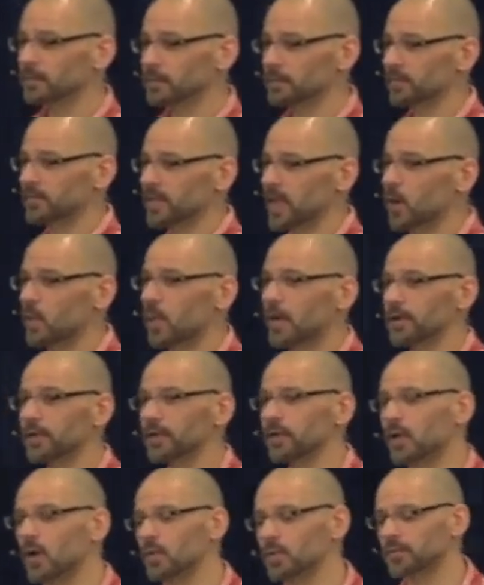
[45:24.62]
Say I wanted
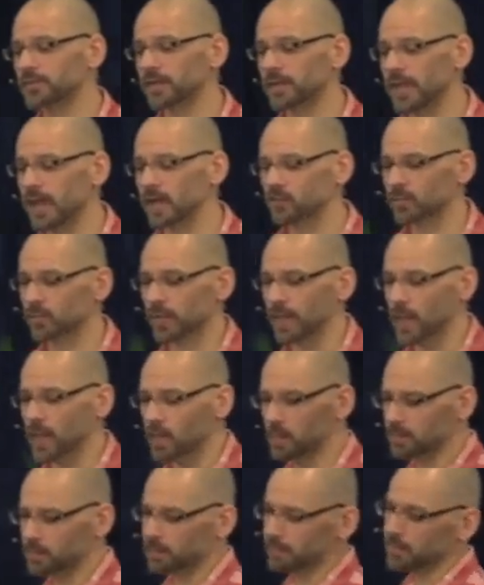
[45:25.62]
to go into natural
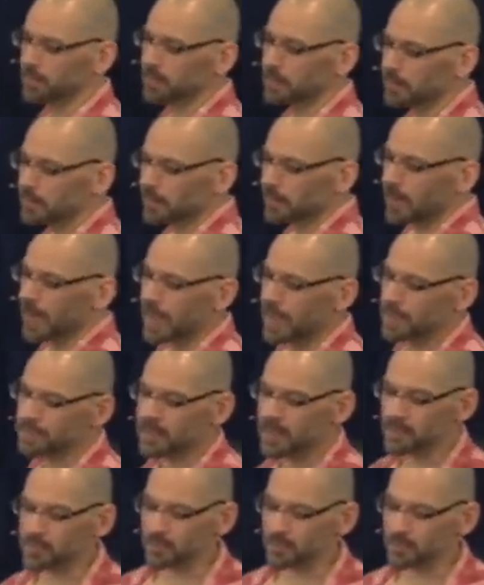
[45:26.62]
health. Hi, I'm Kevin